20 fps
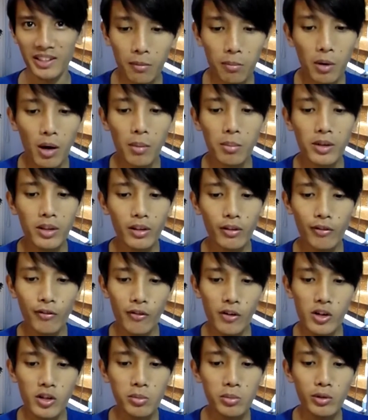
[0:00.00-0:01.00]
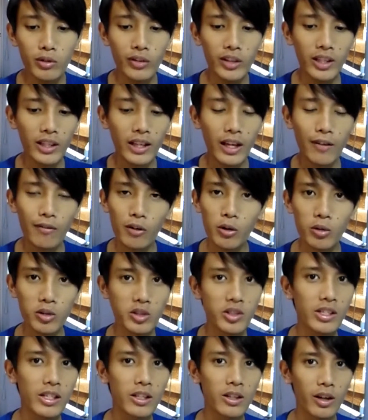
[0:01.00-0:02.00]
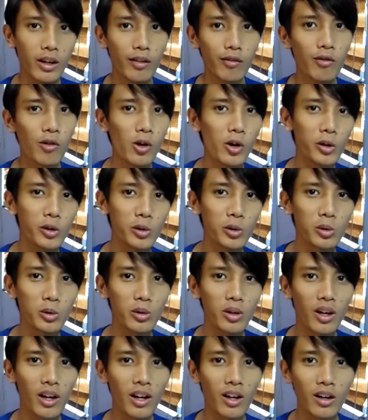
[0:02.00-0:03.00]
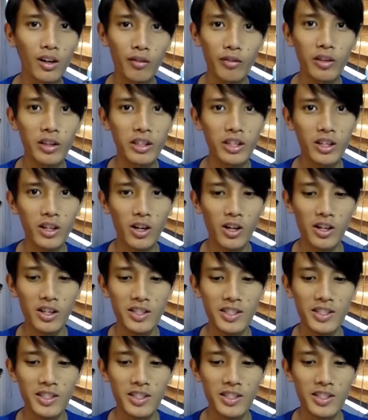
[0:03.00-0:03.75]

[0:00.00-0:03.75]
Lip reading: And probably the first movie that everyone's really looking forward to of the year